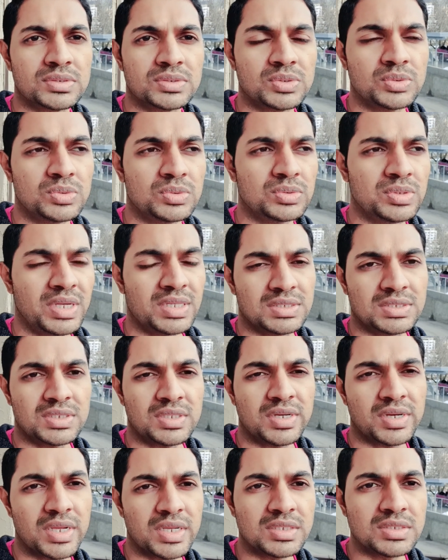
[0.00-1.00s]
So that's
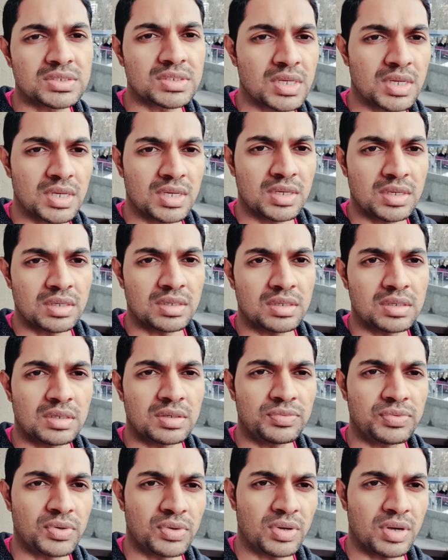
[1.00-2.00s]
the range
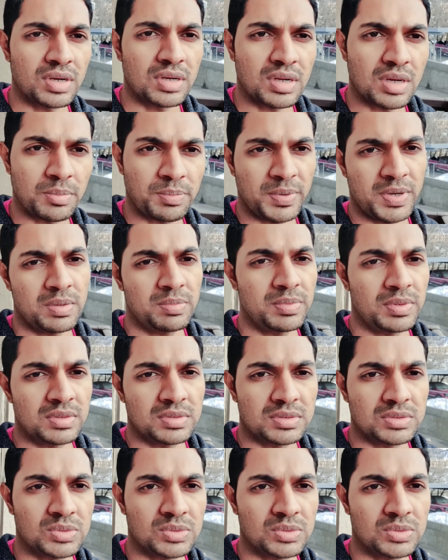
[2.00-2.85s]
for an apartment.